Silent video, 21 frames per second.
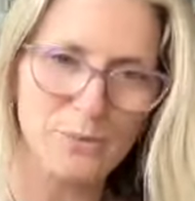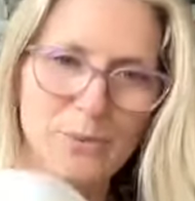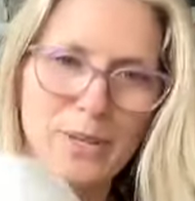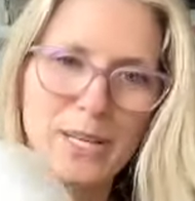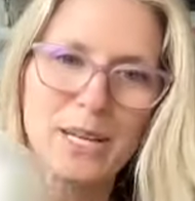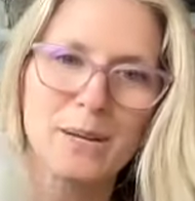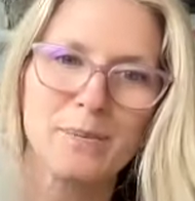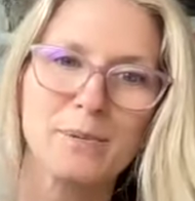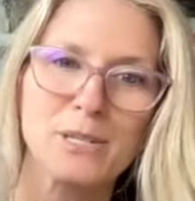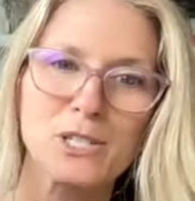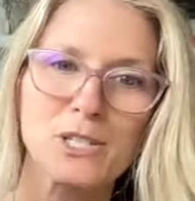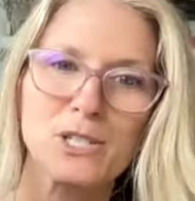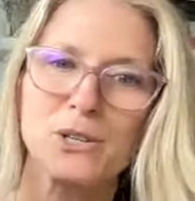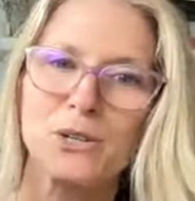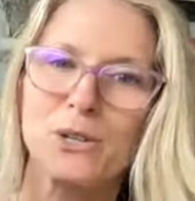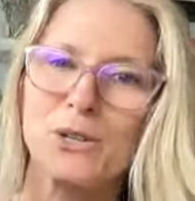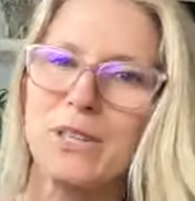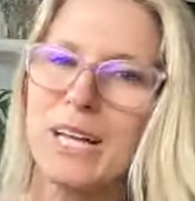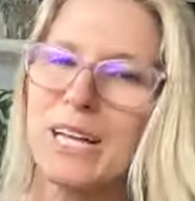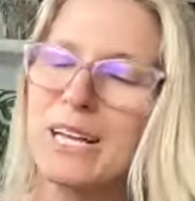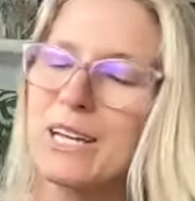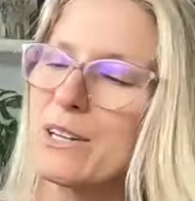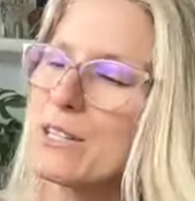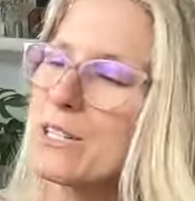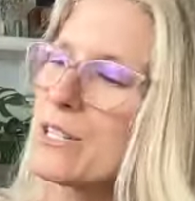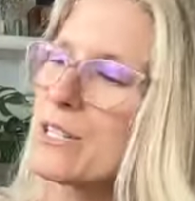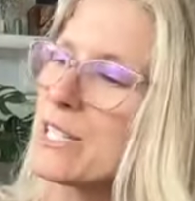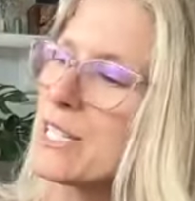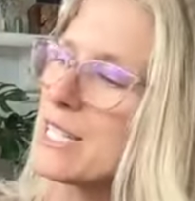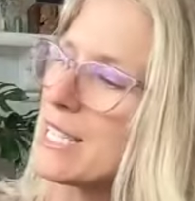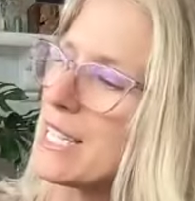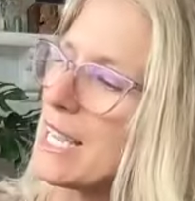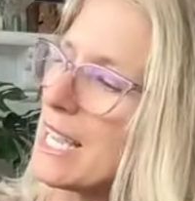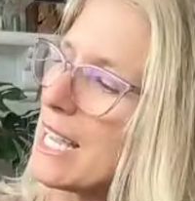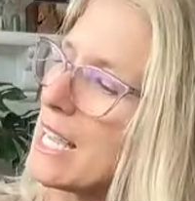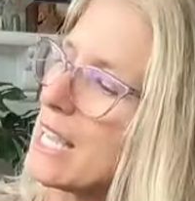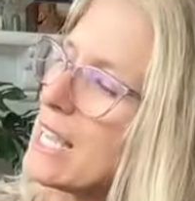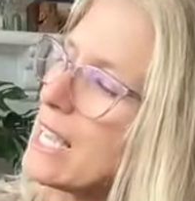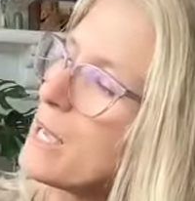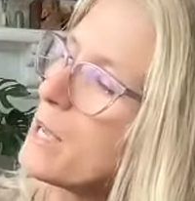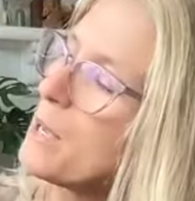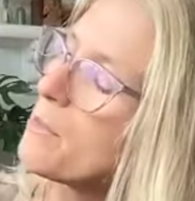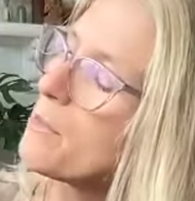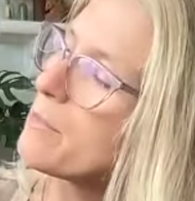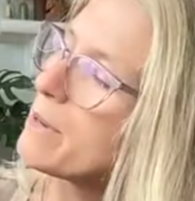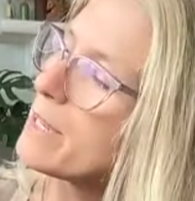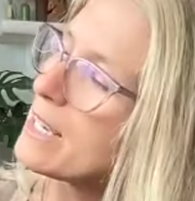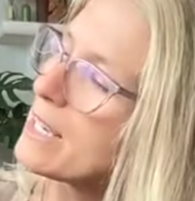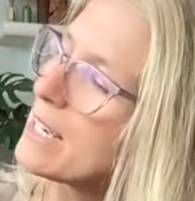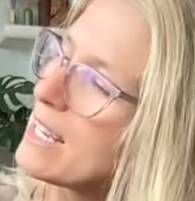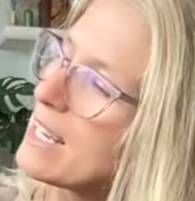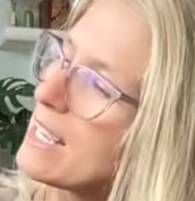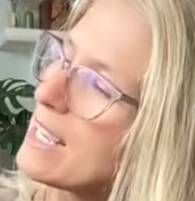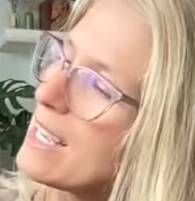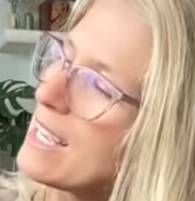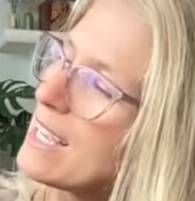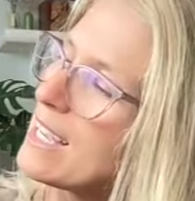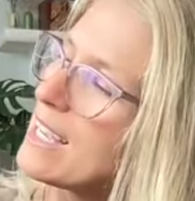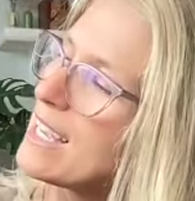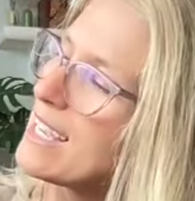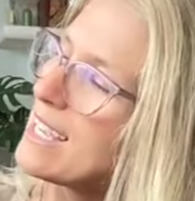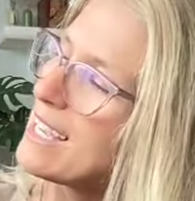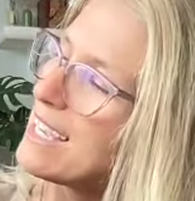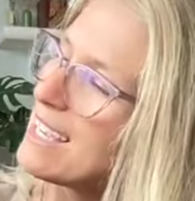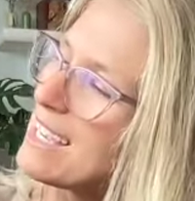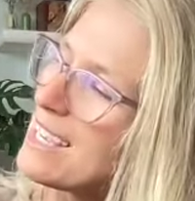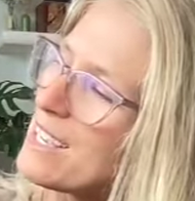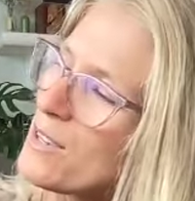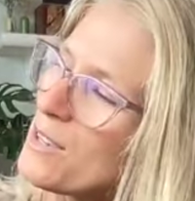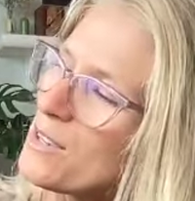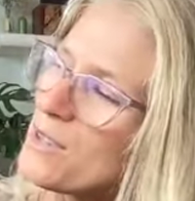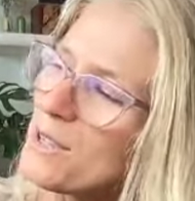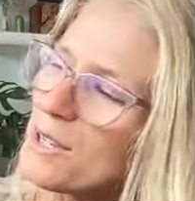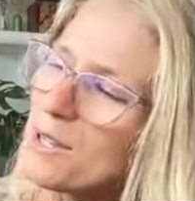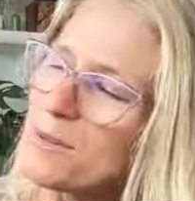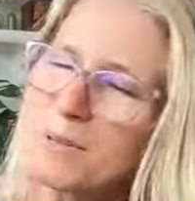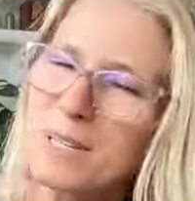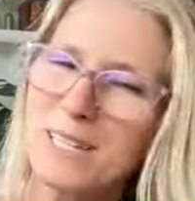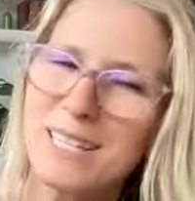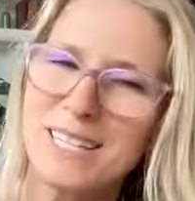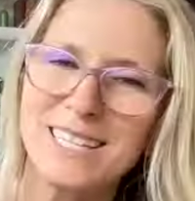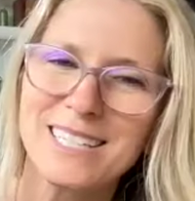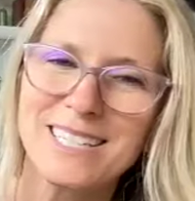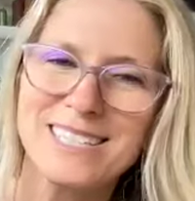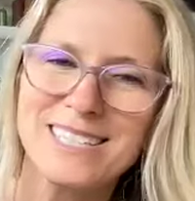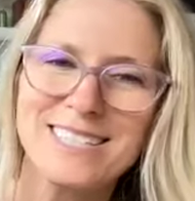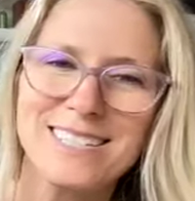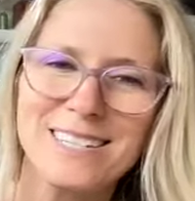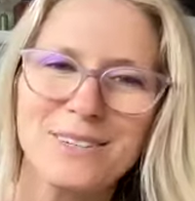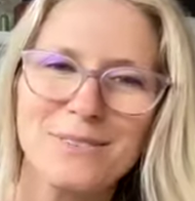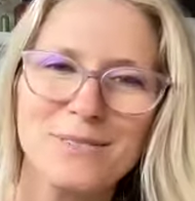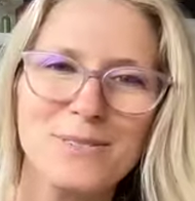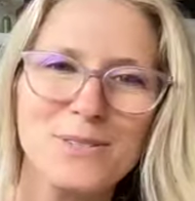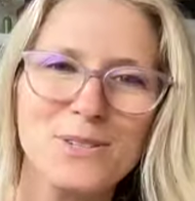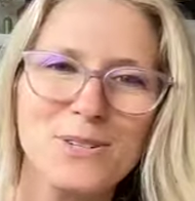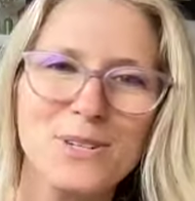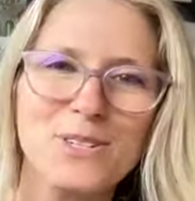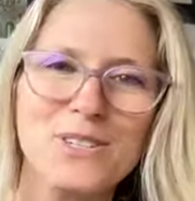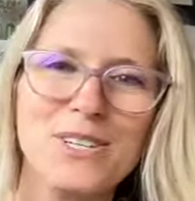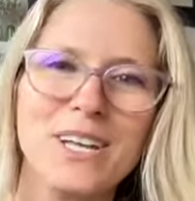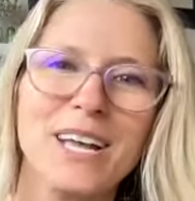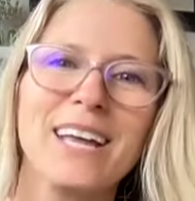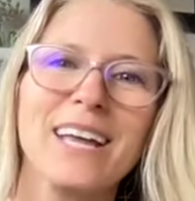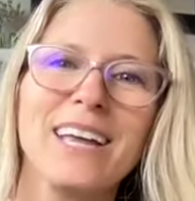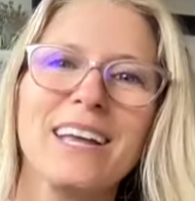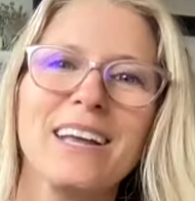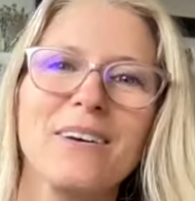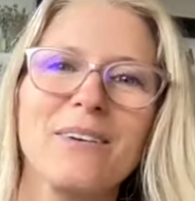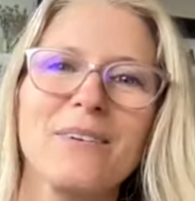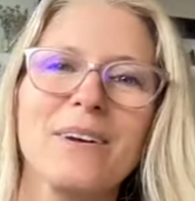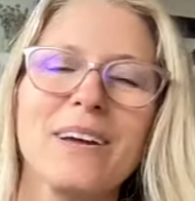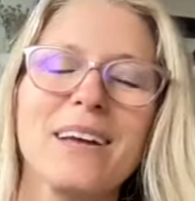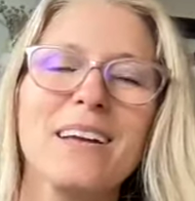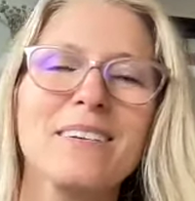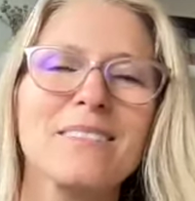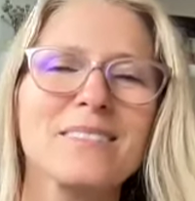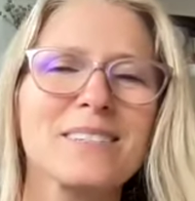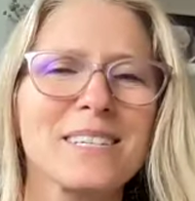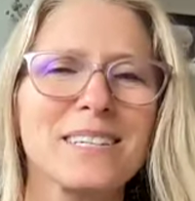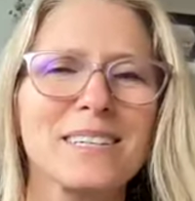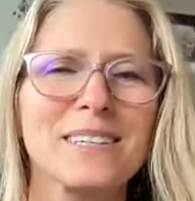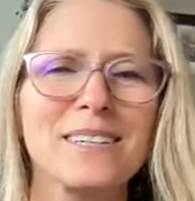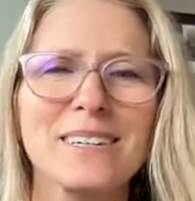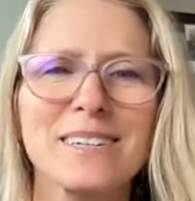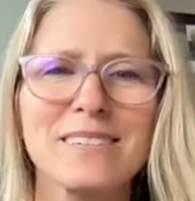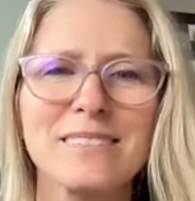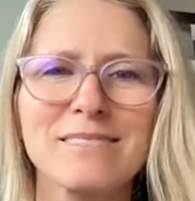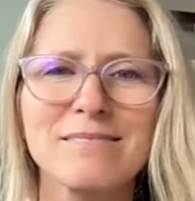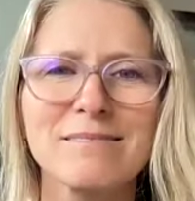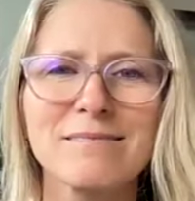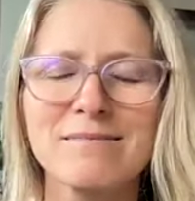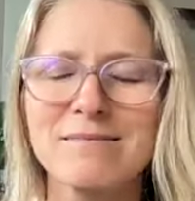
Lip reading: And I'm going to show you that here in just a second. But it could be that this stuff starts hanging around here.